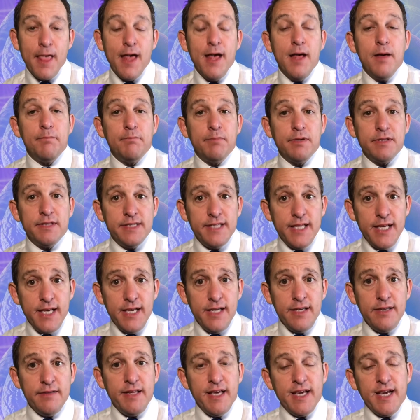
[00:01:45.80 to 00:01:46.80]
but then
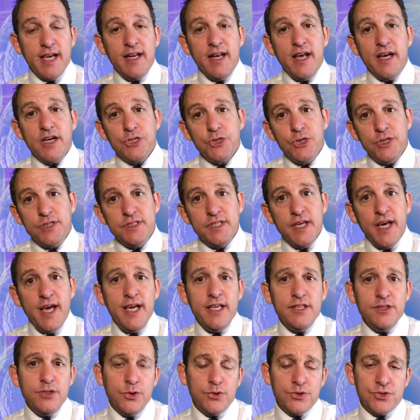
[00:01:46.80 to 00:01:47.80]
they can actually take
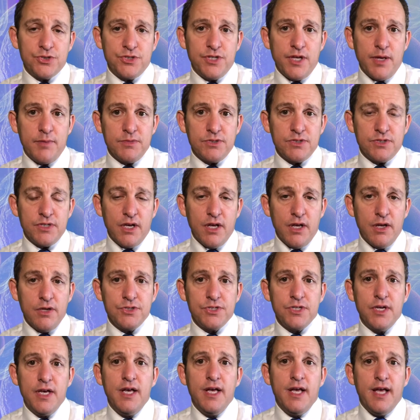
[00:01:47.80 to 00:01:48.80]
those stem cells
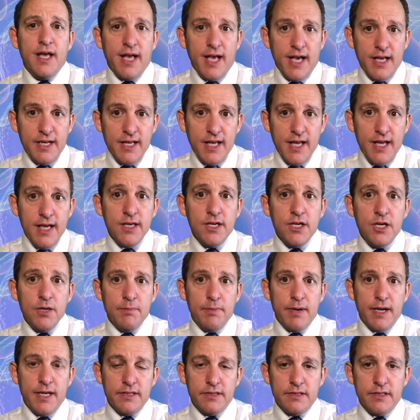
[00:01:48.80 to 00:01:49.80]
and
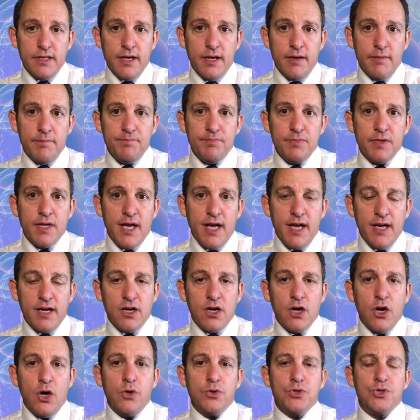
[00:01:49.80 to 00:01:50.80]
incubate them and
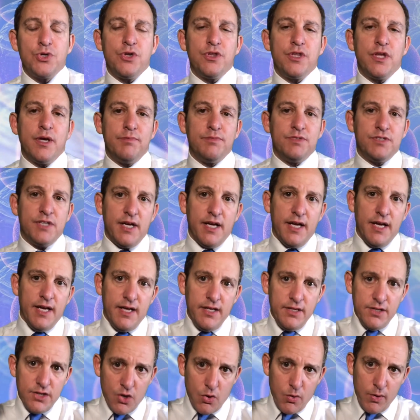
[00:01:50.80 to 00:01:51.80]
culture them to
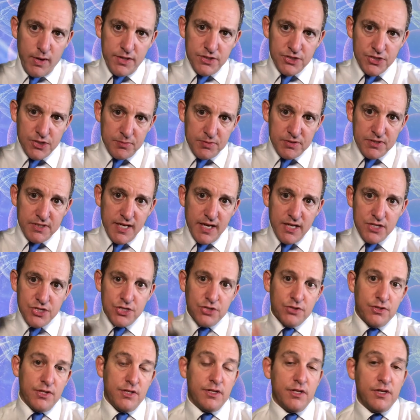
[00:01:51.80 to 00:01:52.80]
increase
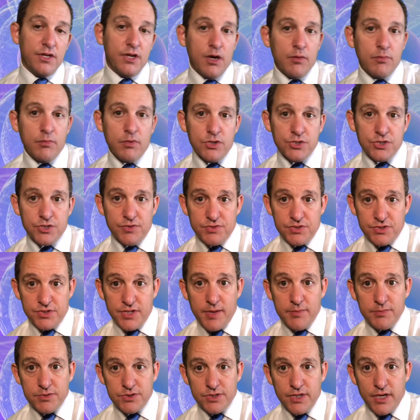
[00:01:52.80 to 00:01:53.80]
substantially the numbers of stem
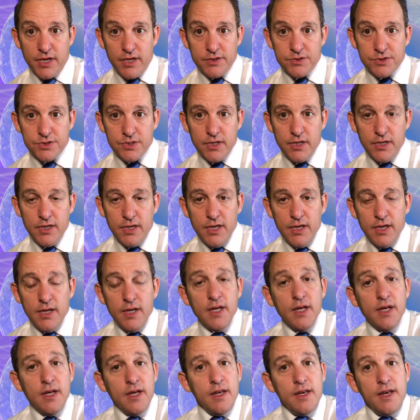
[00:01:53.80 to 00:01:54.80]
cells.
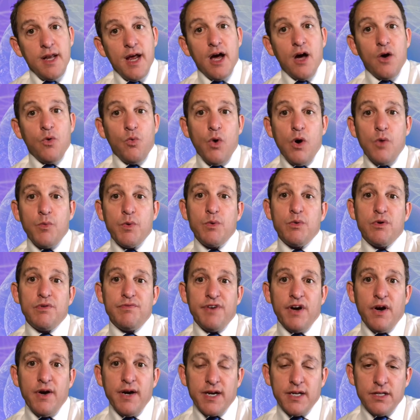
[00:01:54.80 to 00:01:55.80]
Now, what we were
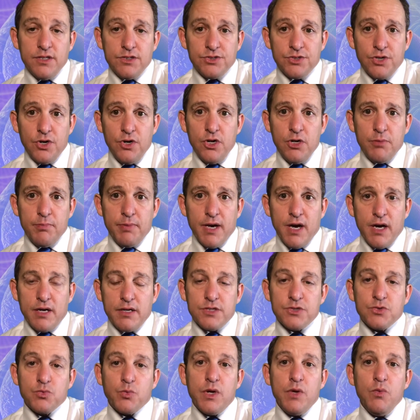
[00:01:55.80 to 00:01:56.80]
very concerned about is
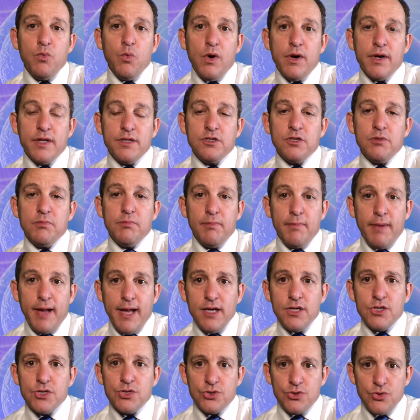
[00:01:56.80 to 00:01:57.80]
we wanted to make
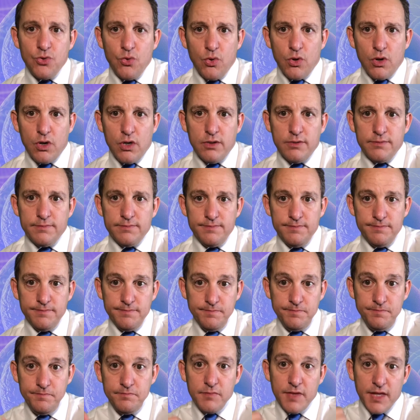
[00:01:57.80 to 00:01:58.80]
sure
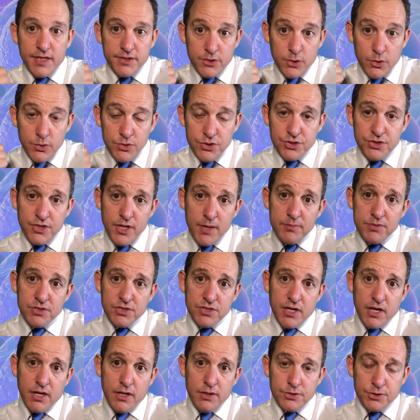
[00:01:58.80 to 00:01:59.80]
that those stem
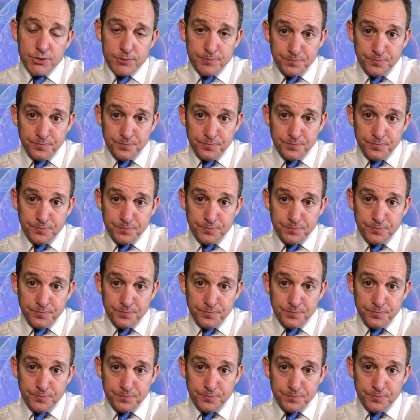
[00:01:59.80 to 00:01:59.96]
cells